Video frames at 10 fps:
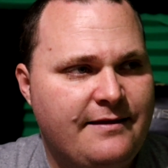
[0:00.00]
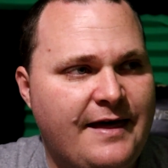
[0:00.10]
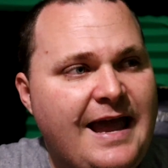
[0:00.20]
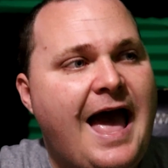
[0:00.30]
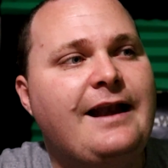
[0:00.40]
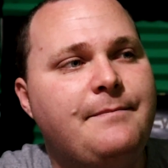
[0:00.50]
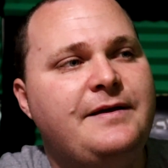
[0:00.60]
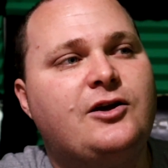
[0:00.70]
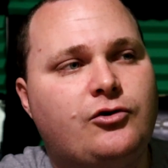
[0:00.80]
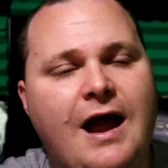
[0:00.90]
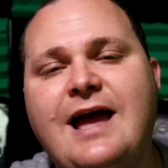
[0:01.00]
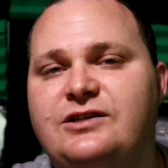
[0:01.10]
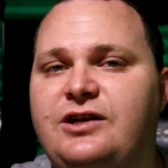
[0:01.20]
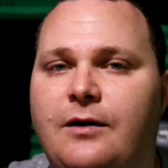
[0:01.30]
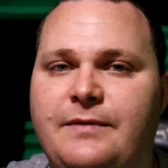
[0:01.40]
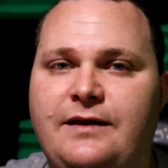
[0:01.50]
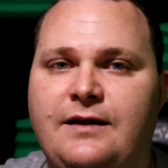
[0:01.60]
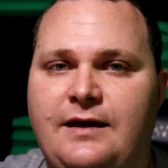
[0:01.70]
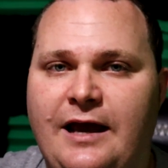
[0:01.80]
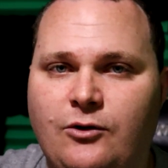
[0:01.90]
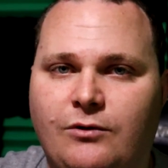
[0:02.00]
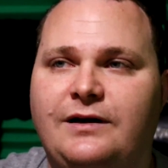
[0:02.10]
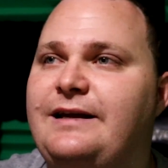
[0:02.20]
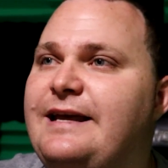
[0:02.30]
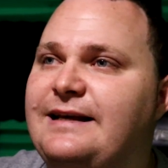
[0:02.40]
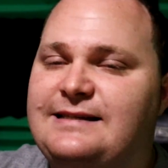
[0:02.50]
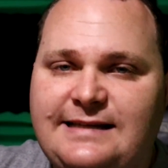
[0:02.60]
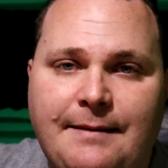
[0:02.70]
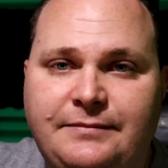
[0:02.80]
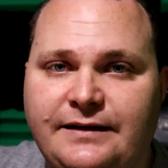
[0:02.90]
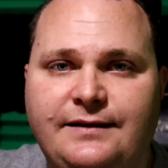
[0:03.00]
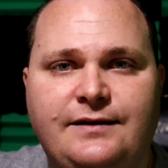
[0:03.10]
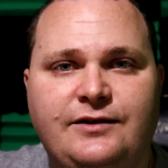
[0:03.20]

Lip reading: they had to be a crash dummy in order to get accepted.